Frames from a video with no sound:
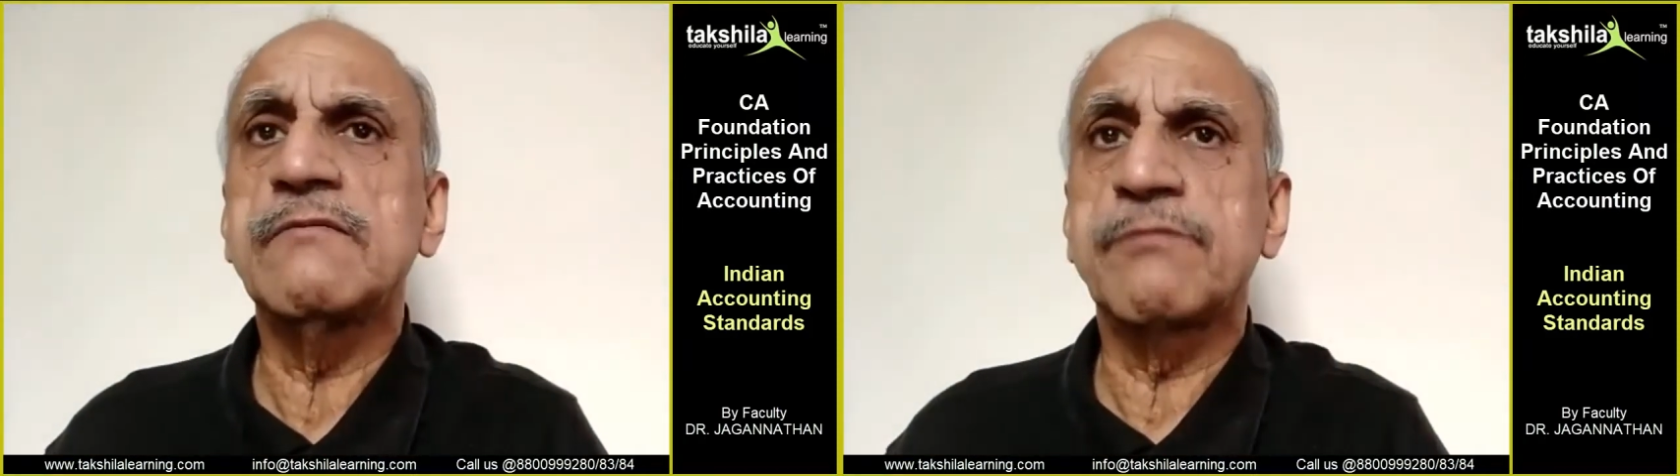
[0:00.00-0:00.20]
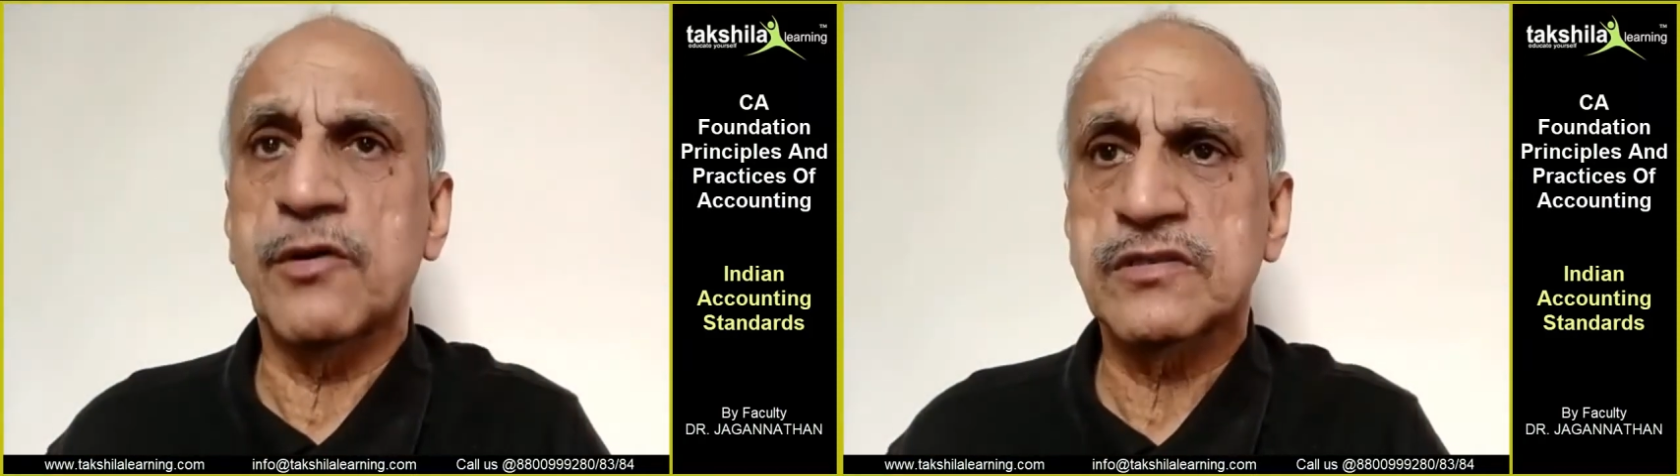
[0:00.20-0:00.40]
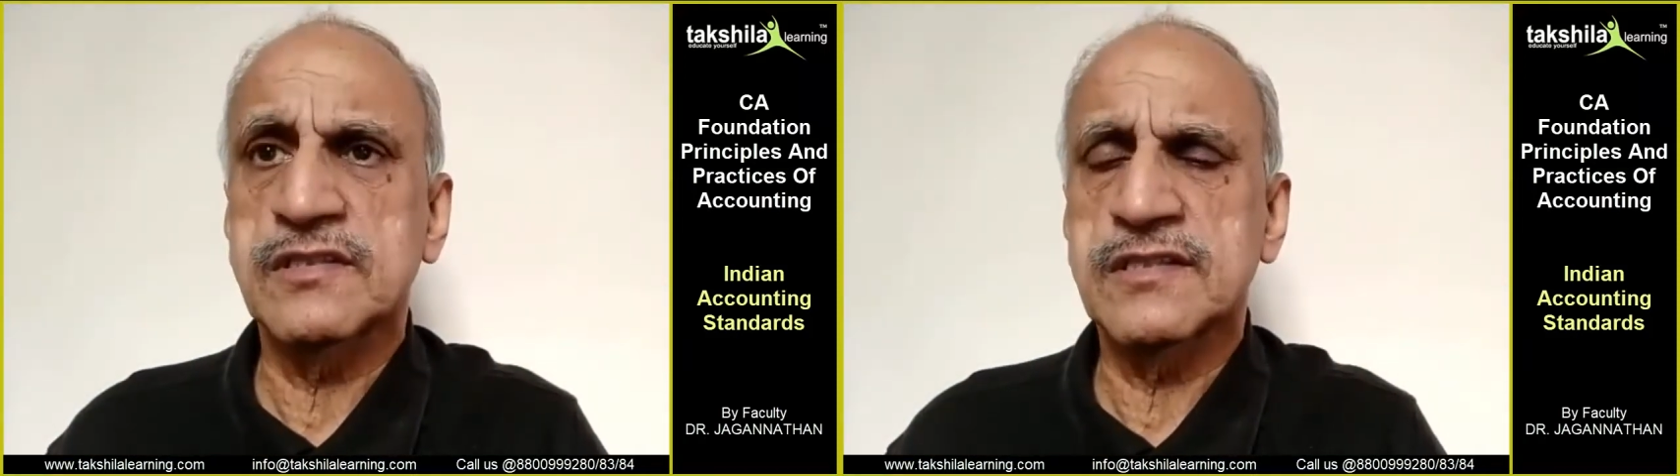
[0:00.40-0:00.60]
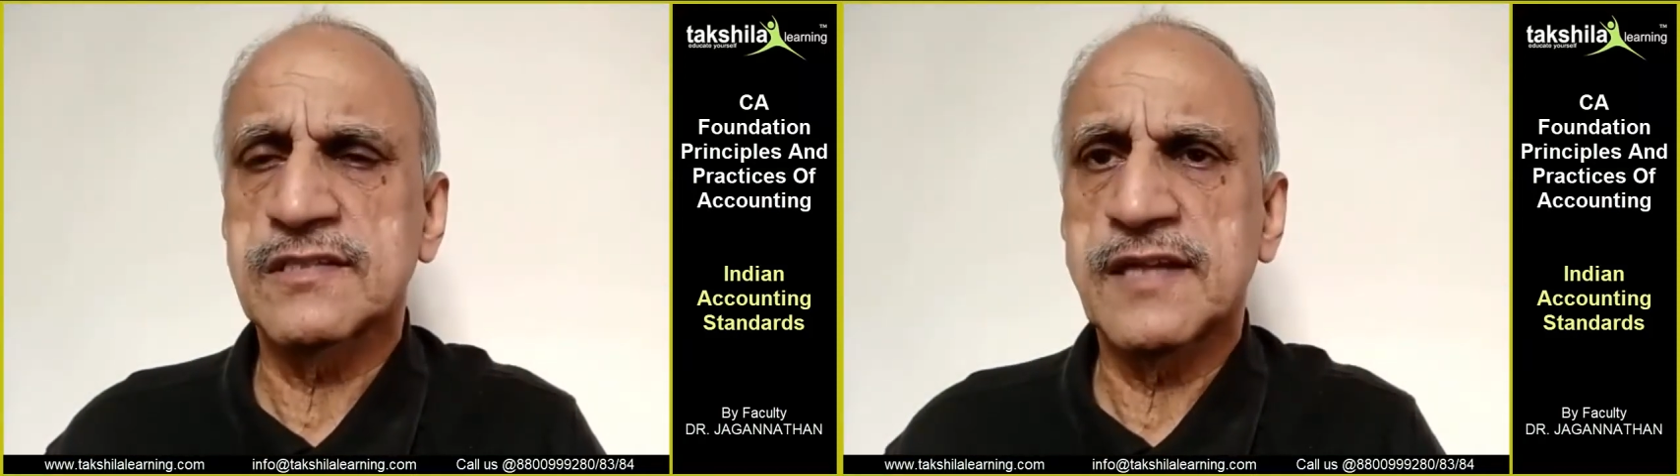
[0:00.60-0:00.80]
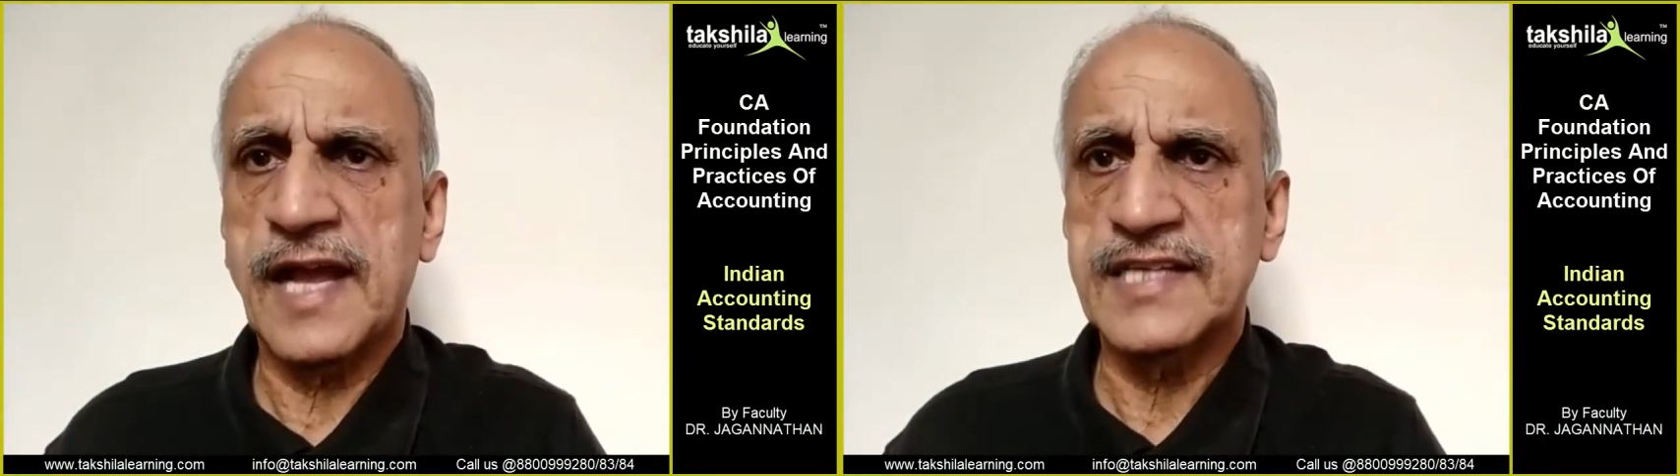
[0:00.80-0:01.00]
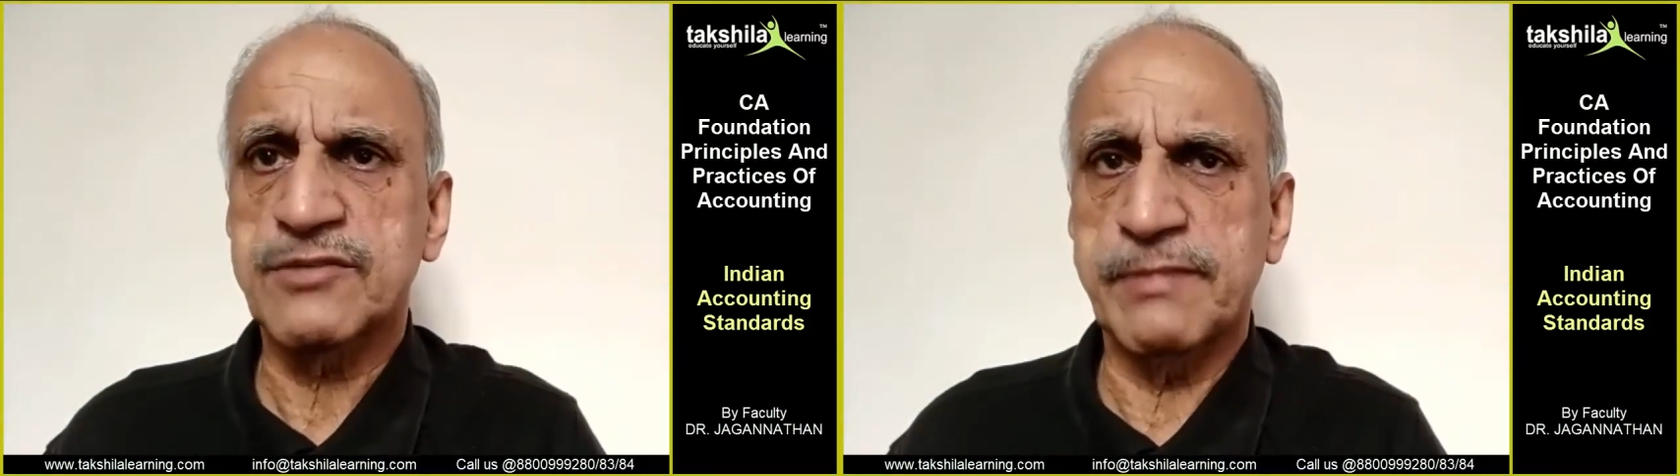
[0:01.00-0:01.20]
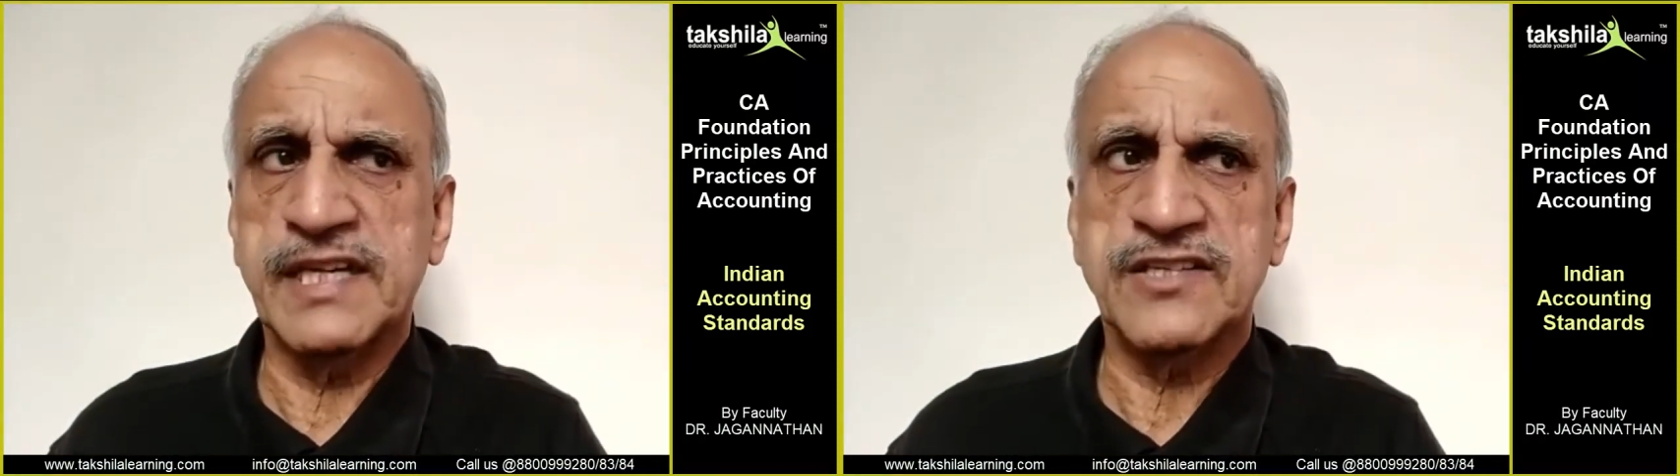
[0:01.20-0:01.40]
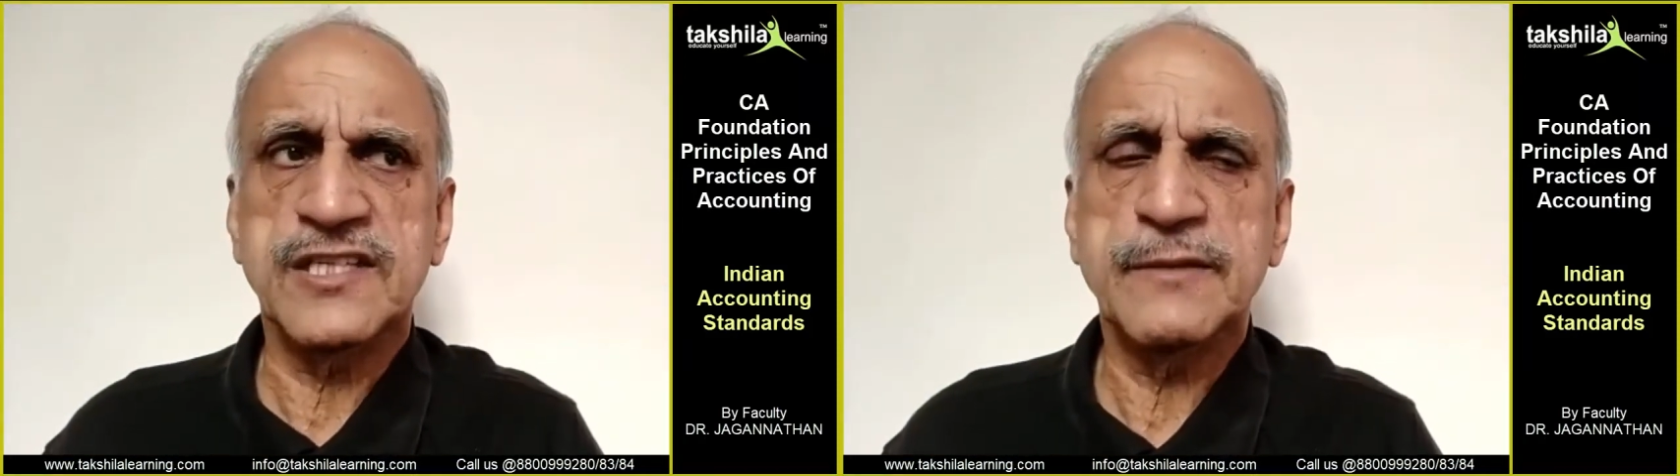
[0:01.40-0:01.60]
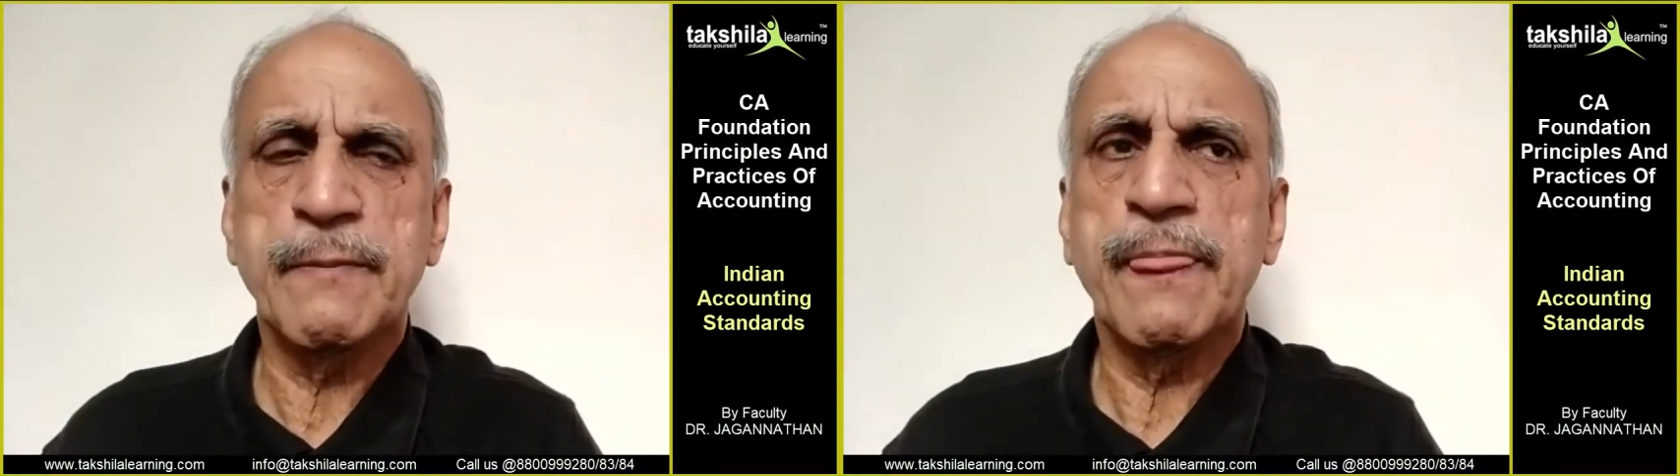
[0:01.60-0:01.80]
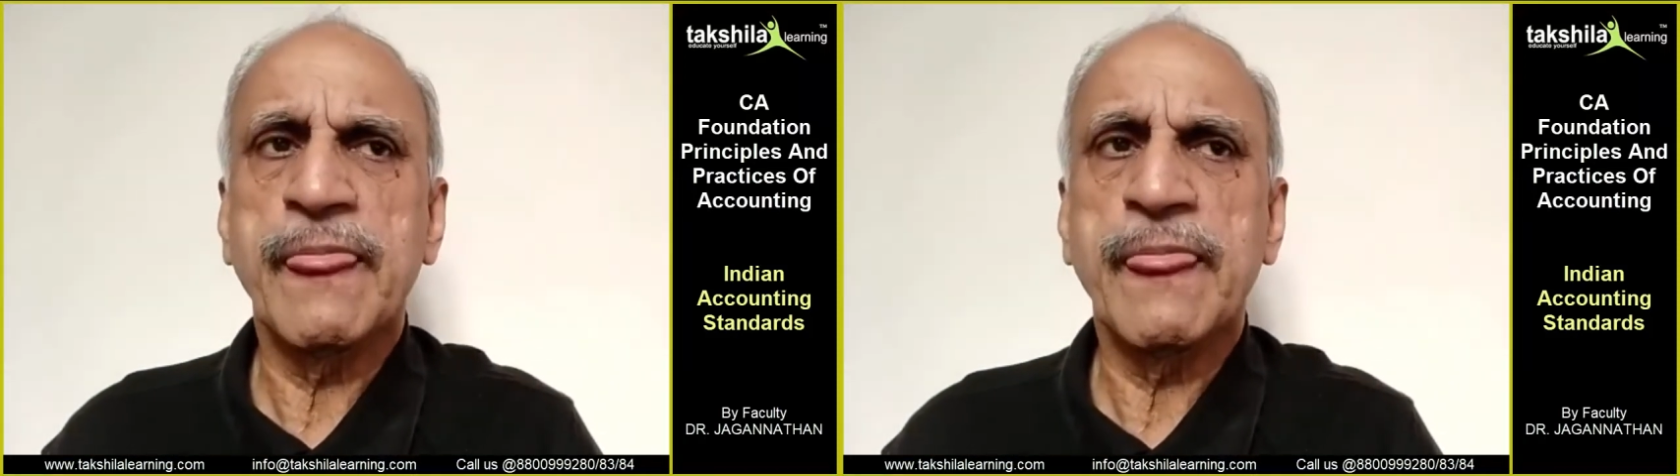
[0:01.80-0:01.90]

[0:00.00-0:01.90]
important aspect,